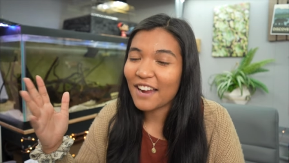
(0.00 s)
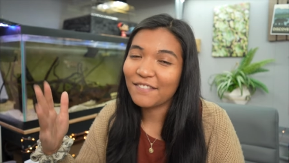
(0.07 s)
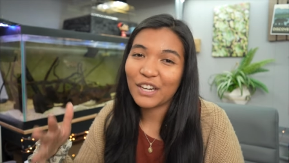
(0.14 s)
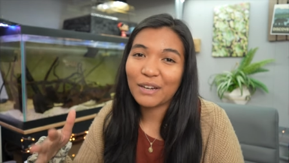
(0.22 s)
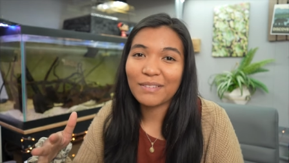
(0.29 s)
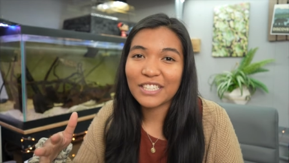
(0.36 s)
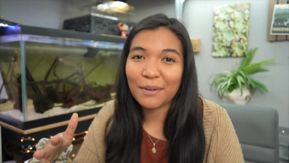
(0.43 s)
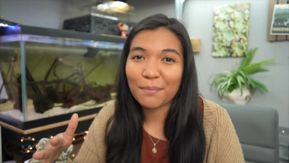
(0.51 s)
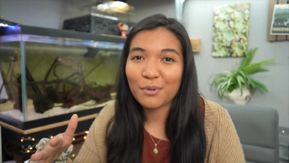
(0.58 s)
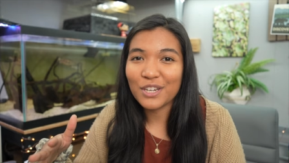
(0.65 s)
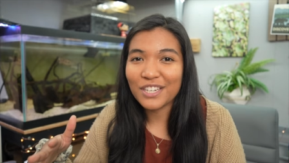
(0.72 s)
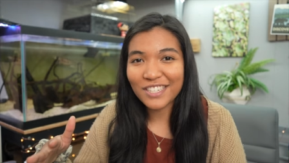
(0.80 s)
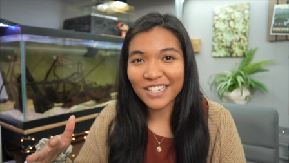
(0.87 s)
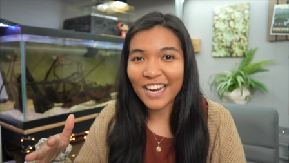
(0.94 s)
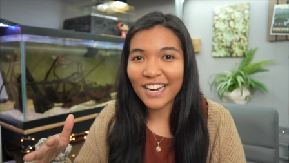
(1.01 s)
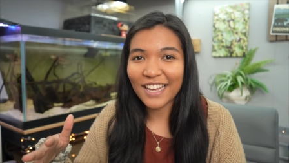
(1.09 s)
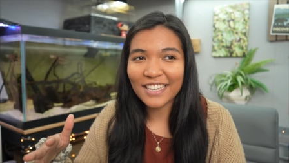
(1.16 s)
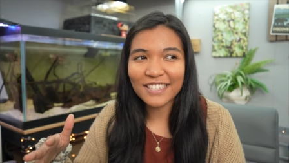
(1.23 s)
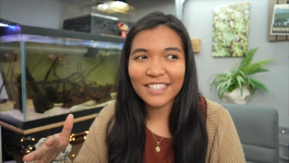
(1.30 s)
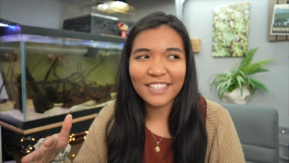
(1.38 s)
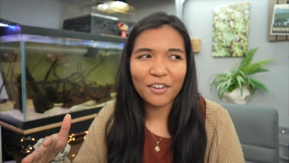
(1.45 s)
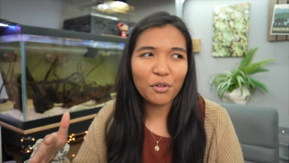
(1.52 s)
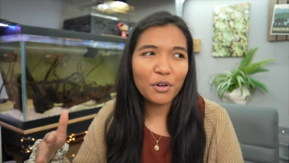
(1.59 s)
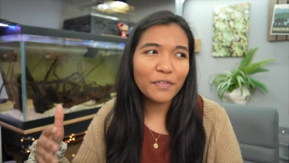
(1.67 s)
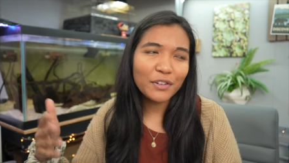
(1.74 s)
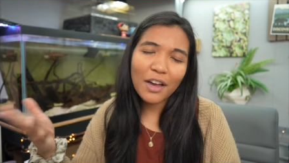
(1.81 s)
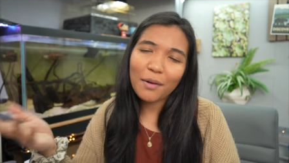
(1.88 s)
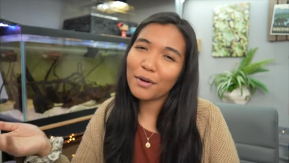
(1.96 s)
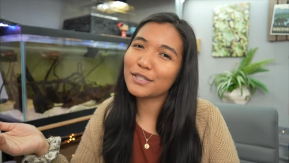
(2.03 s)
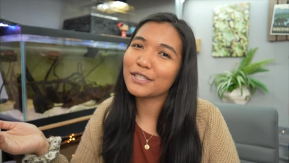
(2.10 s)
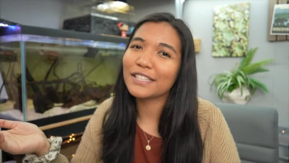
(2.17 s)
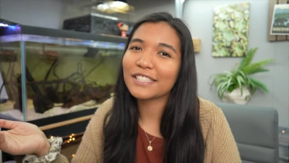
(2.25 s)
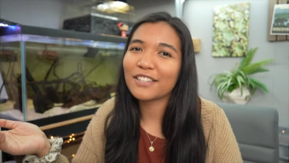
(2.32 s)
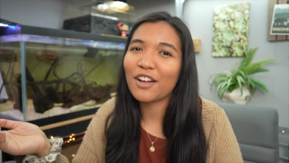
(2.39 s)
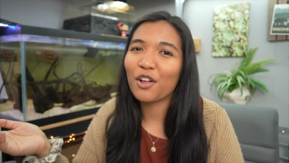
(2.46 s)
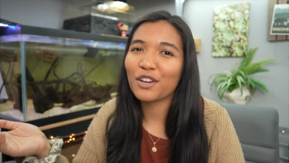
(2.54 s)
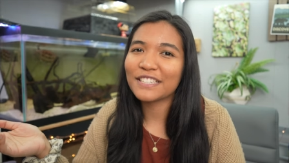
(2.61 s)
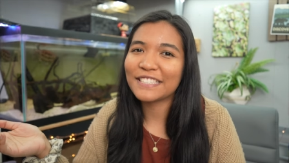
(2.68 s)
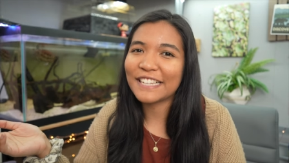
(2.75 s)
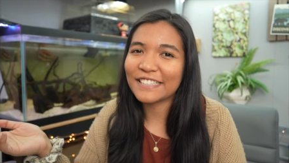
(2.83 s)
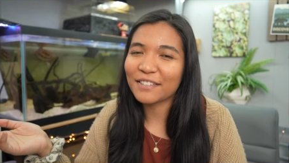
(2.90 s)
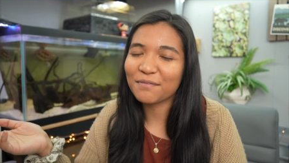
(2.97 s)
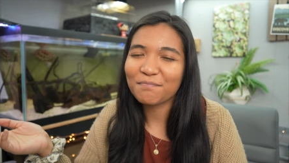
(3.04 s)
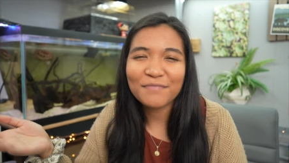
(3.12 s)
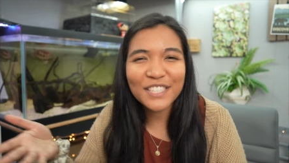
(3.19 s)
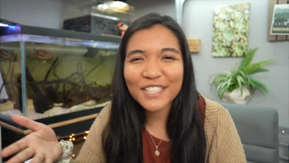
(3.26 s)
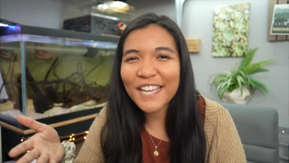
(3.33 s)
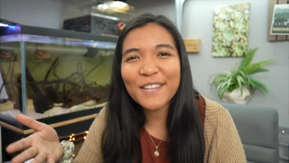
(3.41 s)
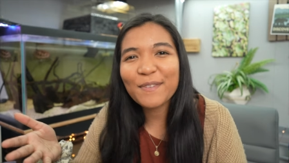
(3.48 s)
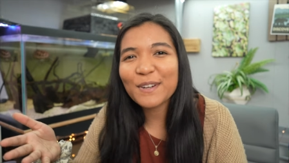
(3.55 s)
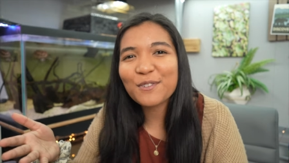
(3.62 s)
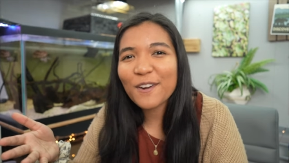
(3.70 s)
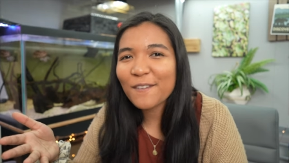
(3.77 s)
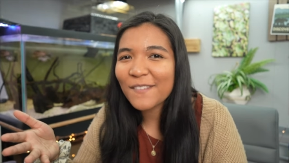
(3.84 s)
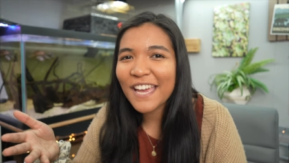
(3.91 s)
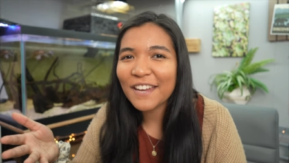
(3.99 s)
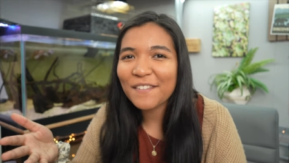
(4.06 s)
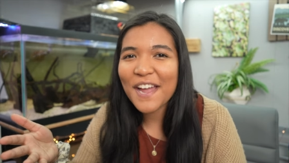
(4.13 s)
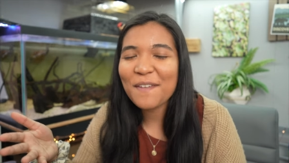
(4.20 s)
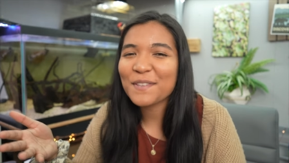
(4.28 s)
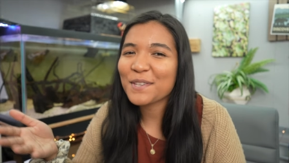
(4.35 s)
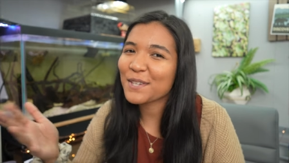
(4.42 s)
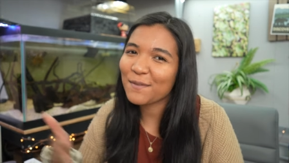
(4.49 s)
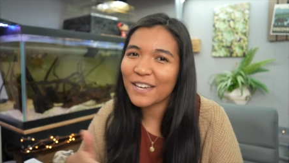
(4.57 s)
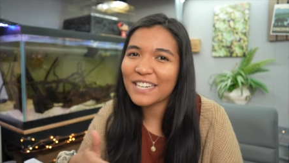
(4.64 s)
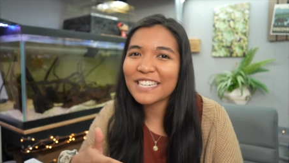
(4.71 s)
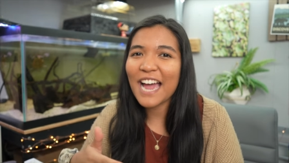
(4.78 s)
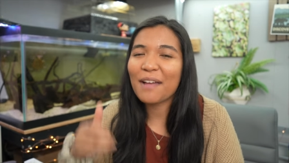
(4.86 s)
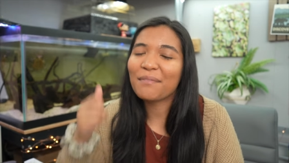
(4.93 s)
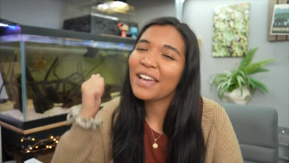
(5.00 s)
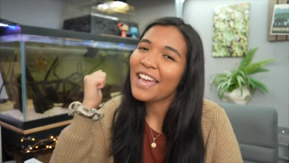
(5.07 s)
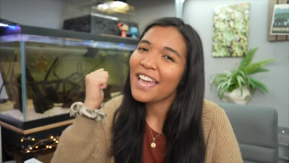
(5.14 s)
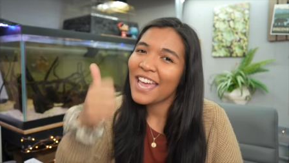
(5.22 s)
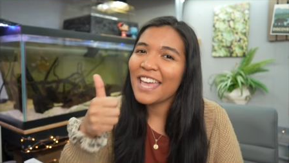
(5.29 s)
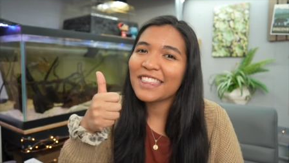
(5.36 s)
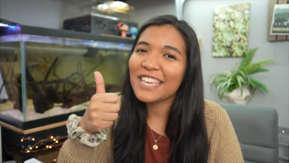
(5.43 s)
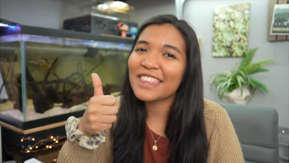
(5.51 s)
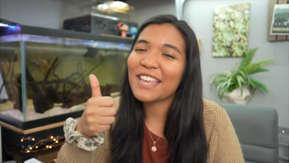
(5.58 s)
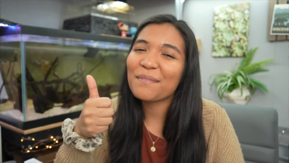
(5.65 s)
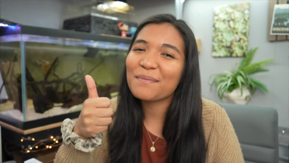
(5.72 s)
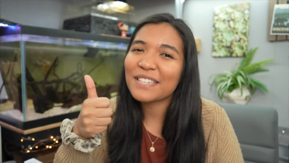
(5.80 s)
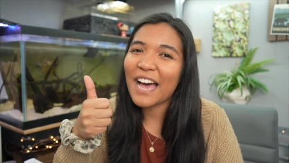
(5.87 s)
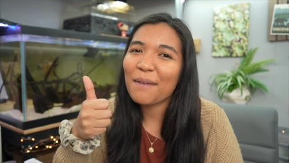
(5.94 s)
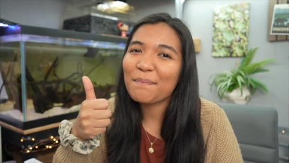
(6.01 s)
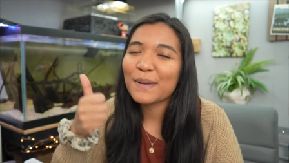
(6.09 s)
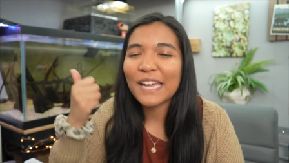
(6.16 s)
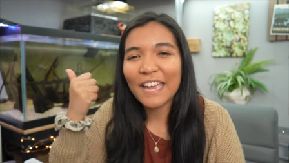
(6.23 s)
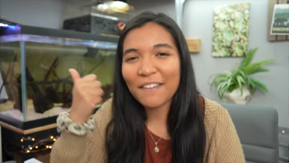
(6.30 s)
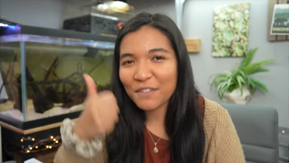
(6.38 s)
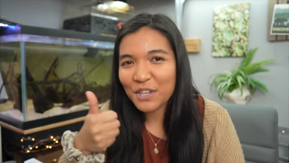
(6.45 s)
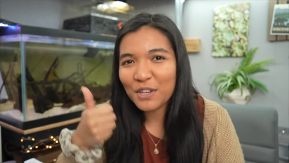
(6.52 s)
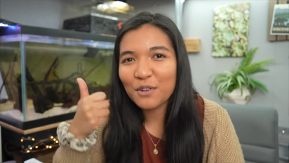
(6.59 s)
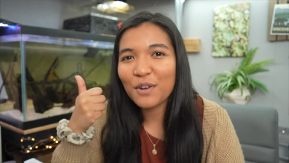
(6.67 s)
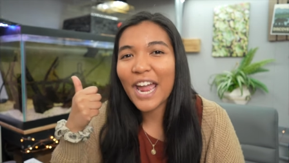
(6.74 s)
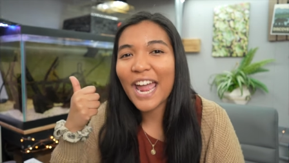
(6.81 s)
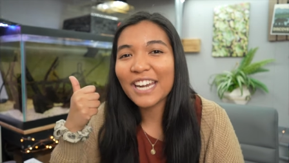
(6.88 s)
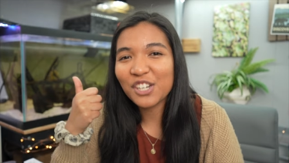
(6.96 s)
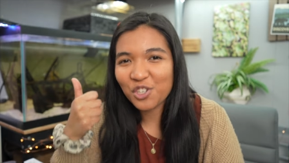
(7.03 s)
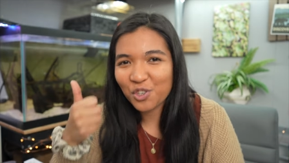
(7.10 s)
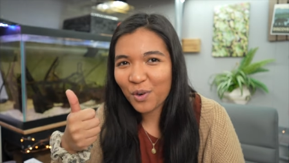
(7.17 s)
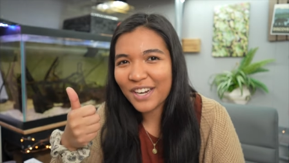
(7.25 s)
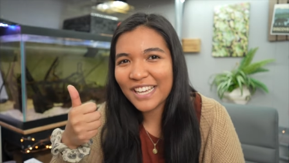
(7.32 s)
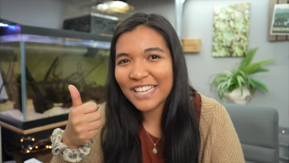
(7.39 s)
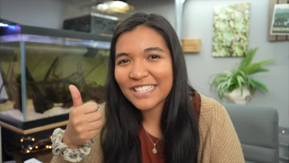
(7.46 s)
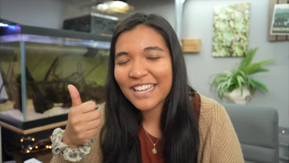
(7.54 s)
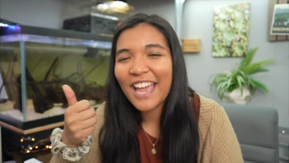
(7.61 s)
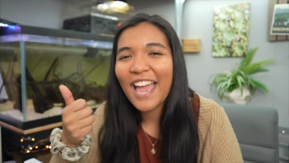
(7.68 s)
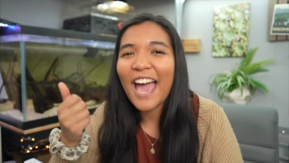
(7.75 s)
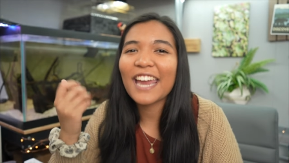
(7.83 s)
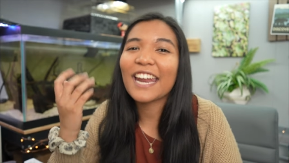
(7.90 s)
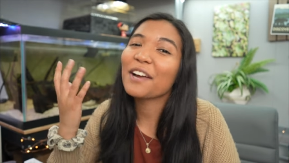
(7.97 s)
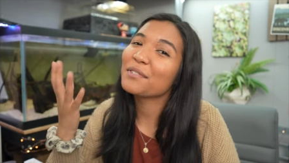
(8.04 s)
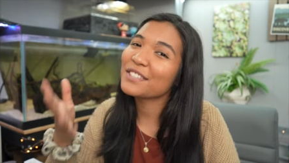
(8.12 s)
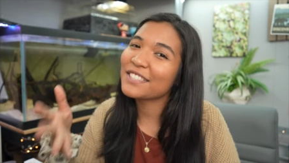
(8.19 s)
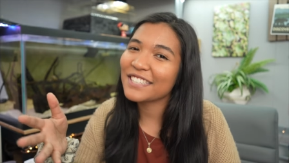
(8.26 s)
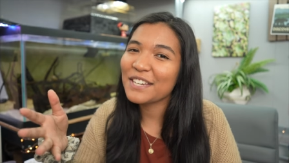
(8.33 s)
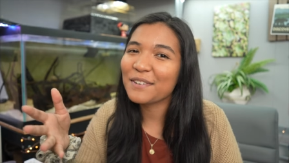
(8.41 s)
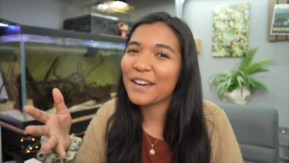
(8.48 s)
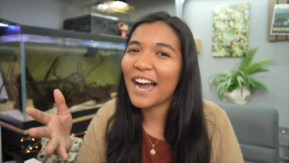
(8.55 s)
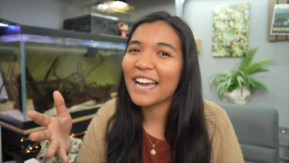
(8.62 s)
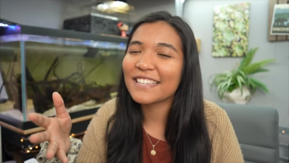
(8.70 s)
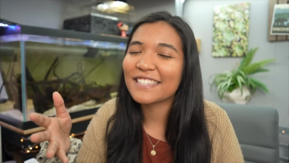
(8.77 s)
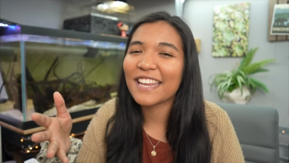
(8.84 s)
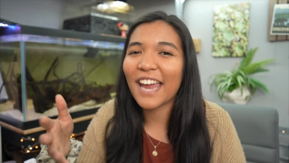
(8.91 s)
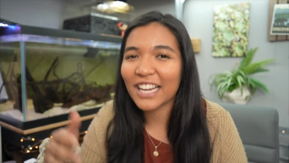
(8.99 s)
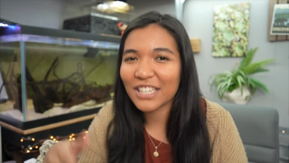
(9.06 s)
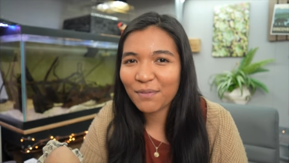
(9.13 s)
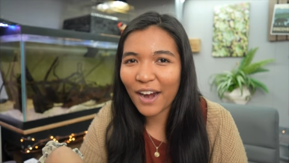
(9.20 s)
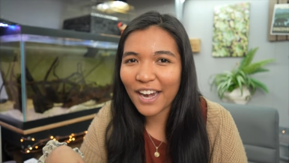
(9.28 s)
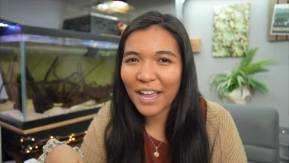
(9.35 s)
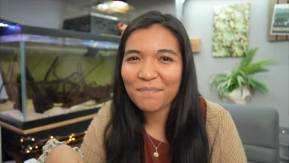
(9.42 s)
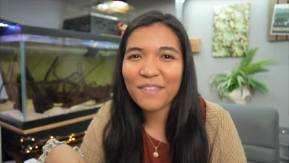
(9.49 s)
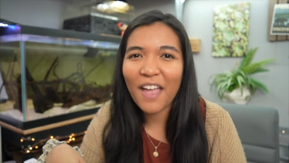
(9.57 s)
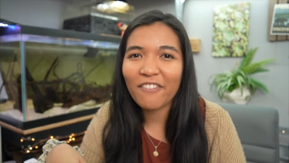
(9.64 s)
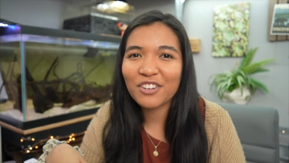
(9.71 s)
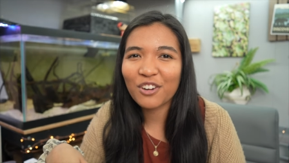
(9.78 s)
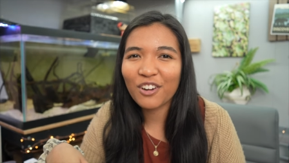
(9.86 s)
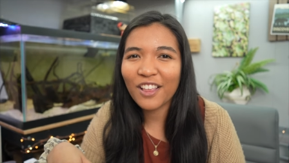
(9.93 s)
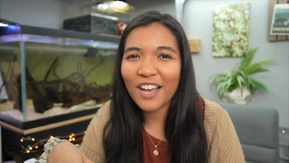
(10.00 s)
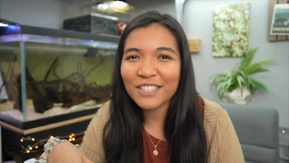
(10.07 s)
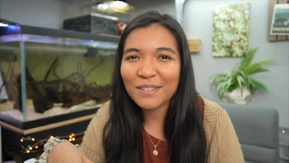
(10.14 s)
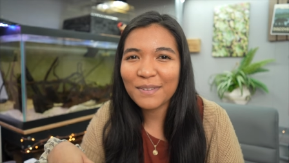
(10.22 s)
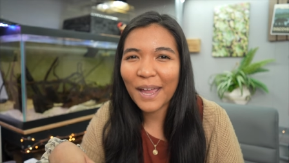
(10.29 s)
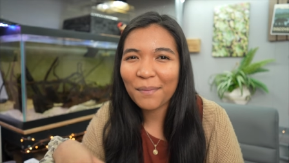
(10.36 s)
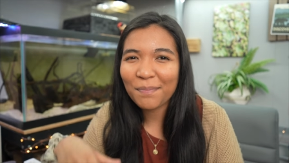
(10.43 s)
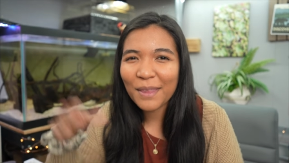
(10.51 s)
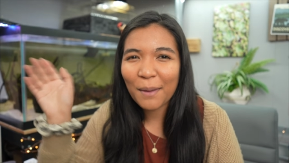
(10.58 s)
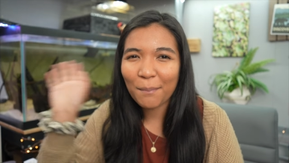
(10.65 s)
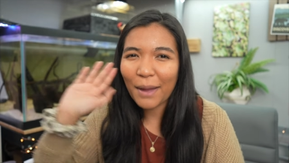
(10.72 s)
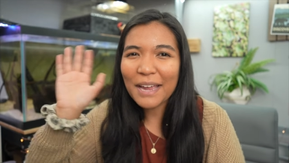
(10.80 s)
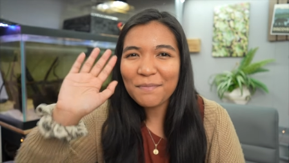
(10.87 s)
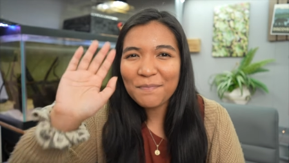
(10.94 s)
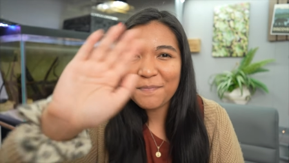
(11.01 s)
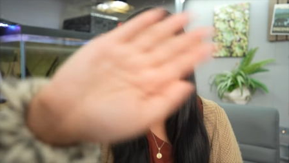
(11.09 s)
I very much appreciate it. Or if you're not watching this in the holiday season, just thanks for joining me anyway. This was a fun time. Hit the thumbs up if you enjoyed it, and I will see you guys next Friday. Have a turtly awesome day. Bye!